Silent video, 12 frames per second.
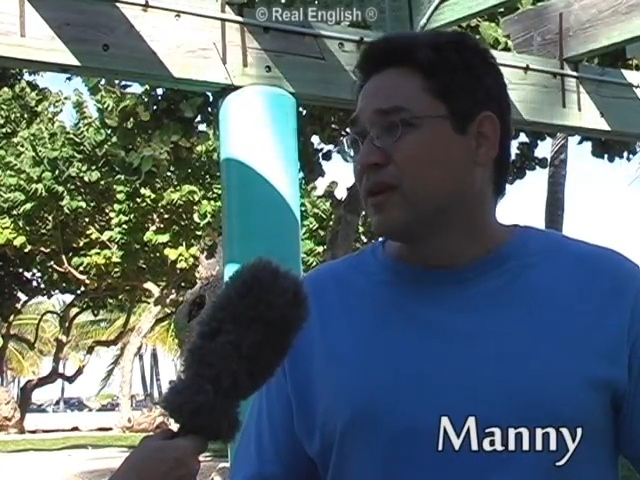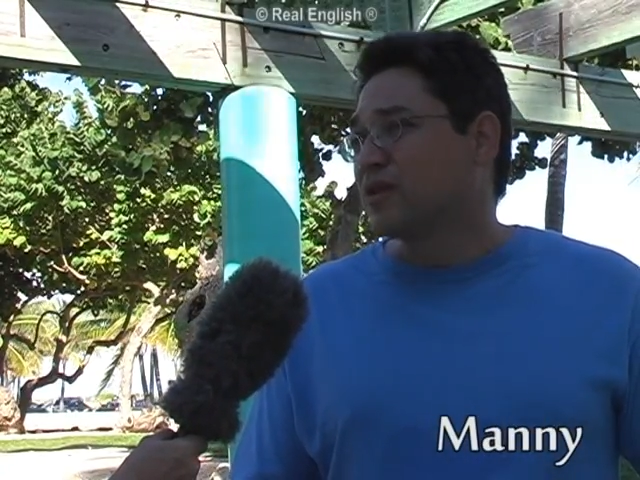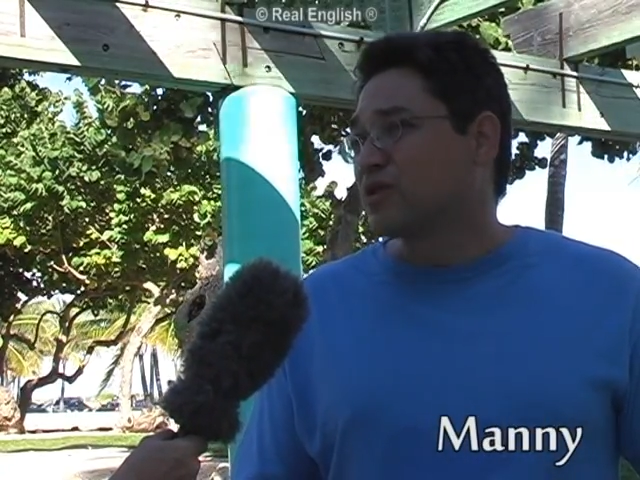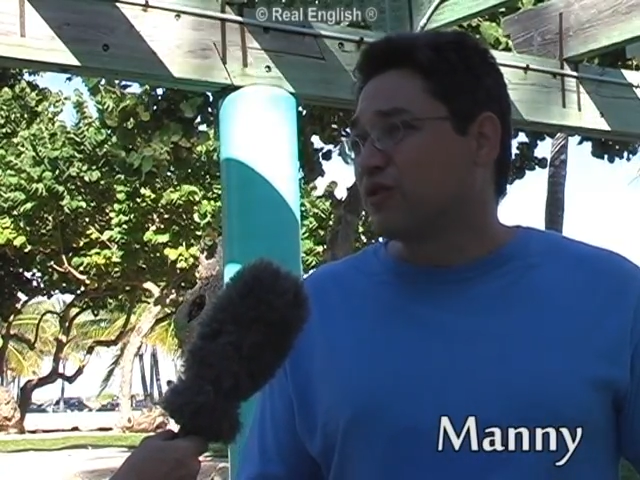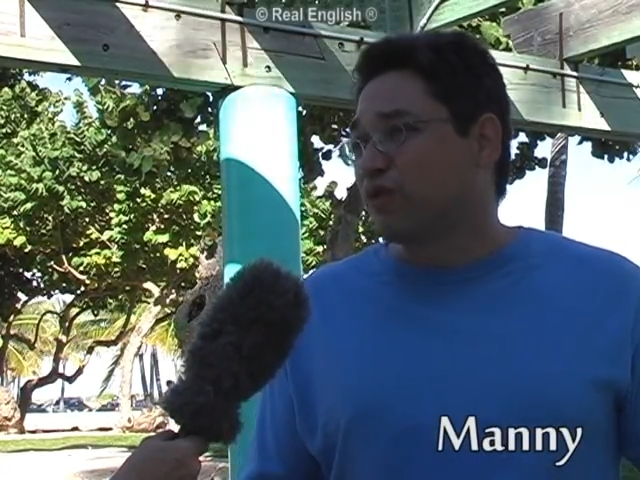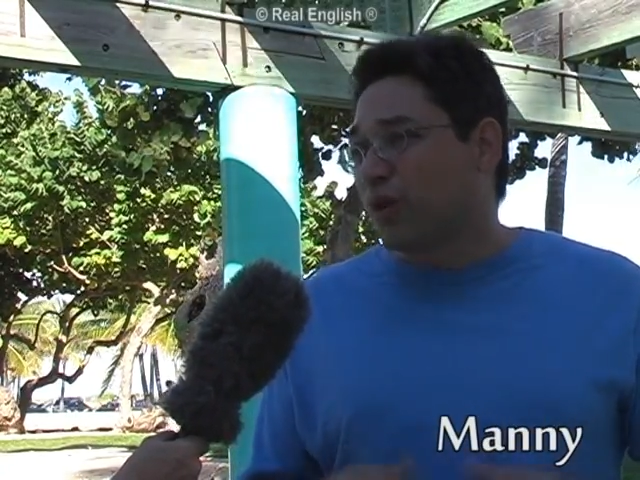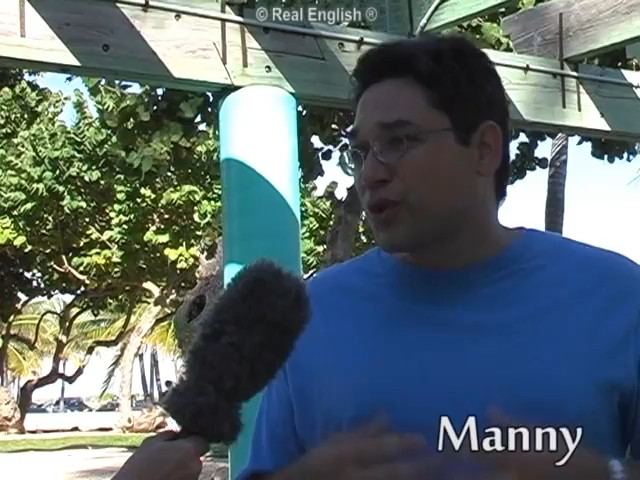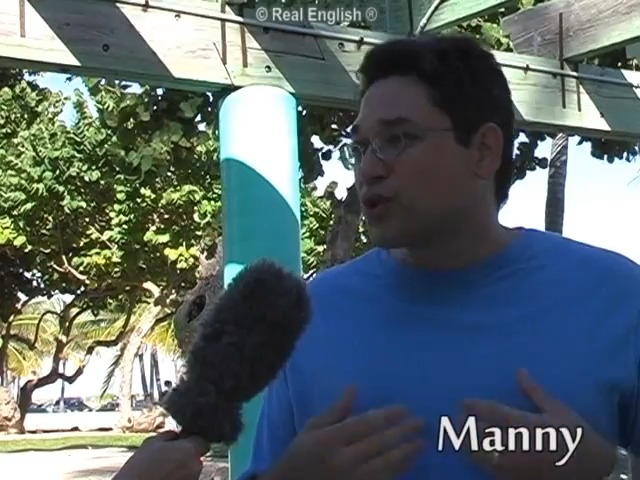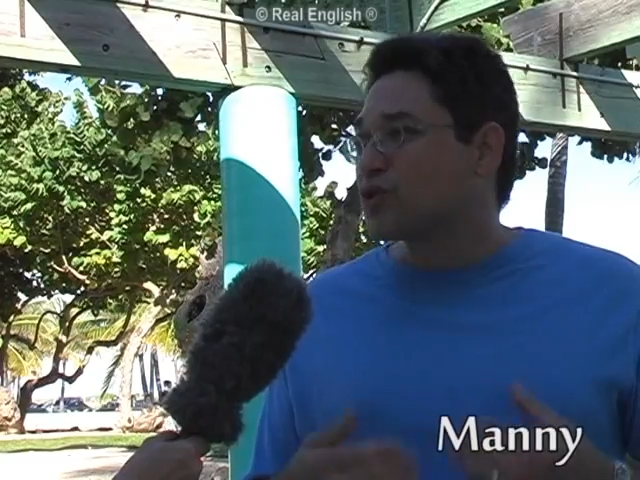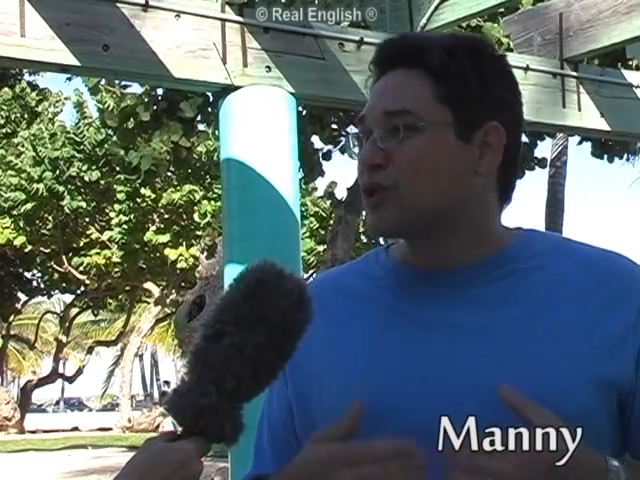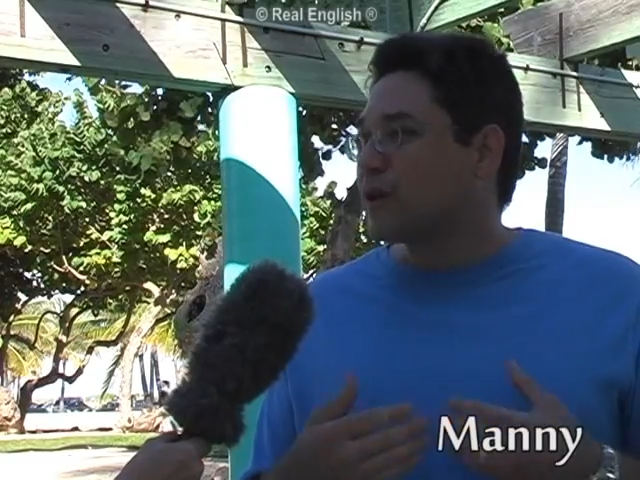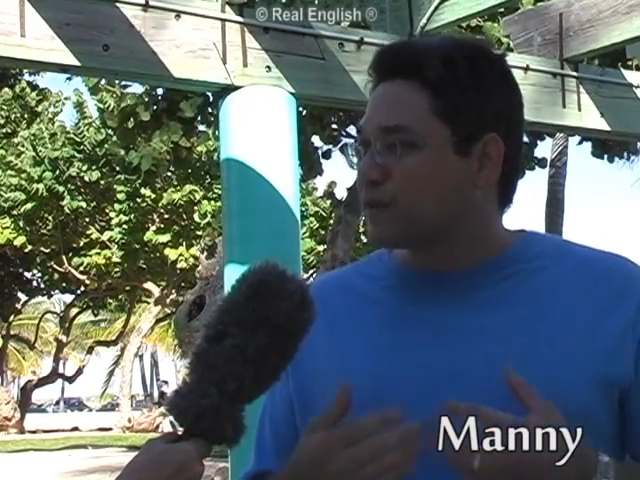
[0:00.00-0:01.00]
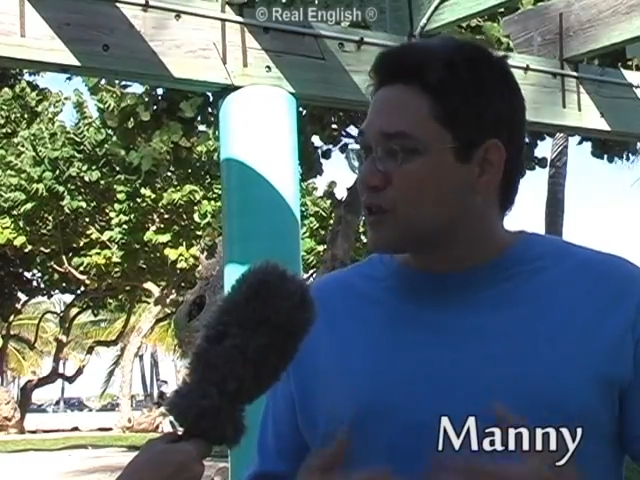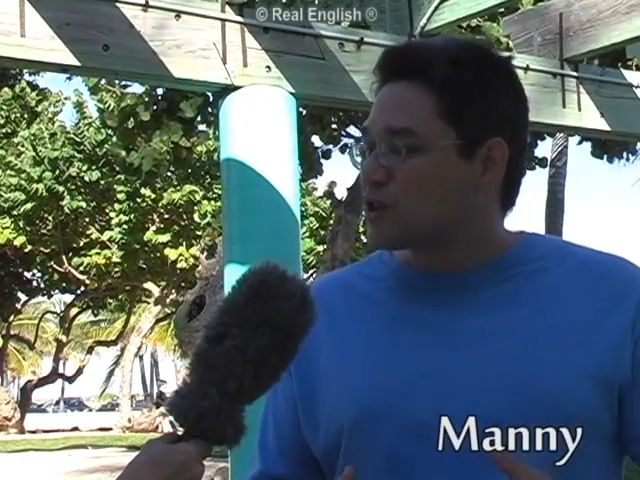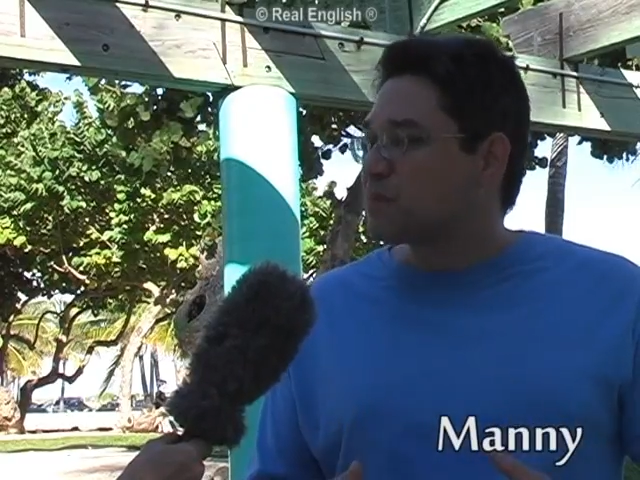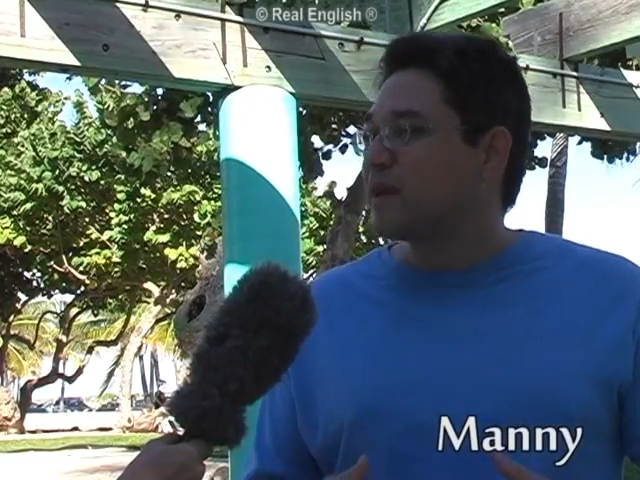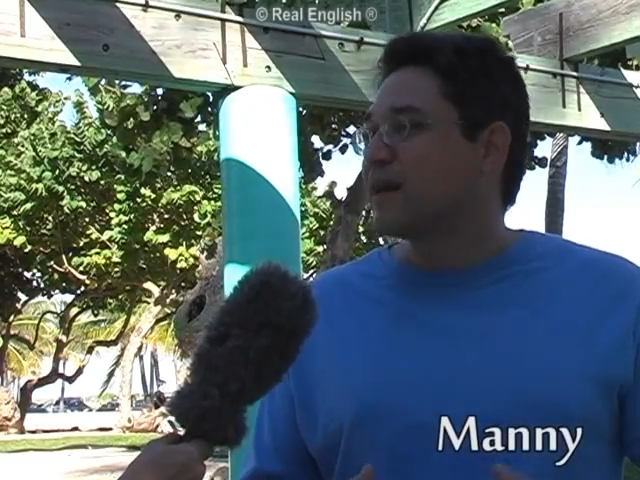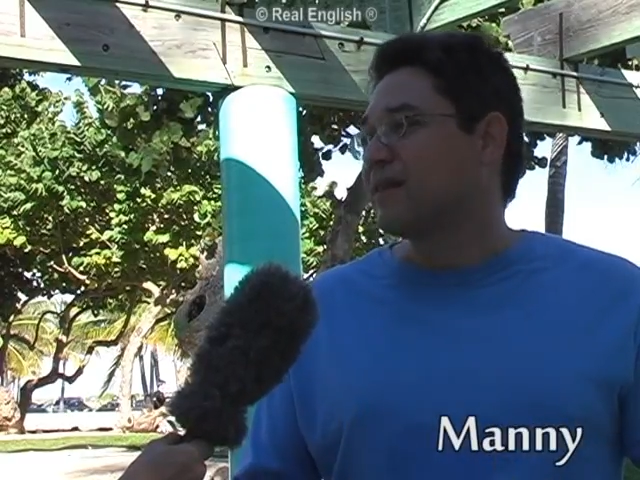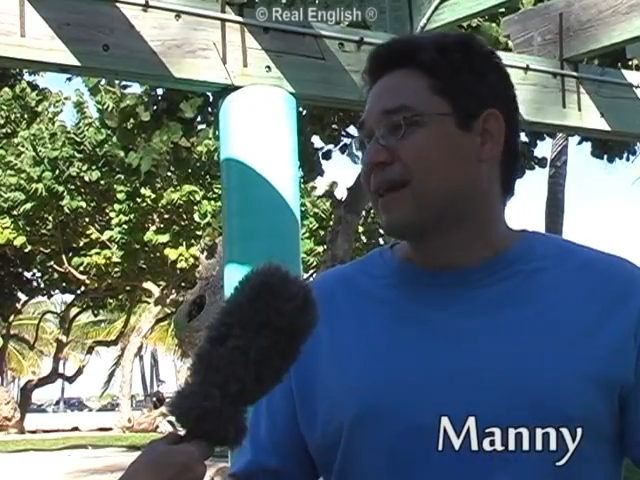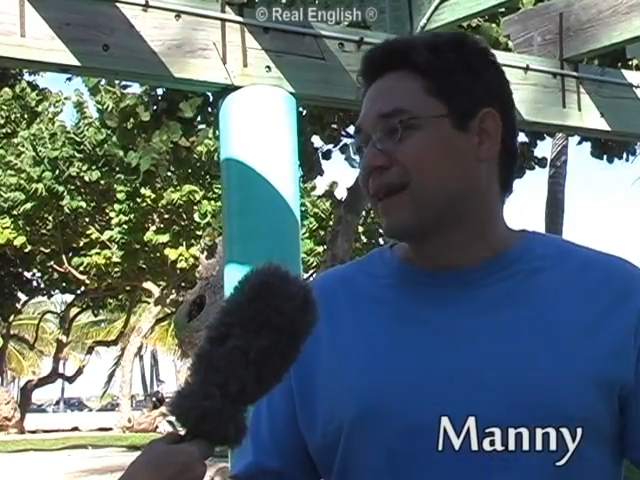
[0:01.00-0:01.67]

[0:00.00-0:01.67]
is to force yourself to speak in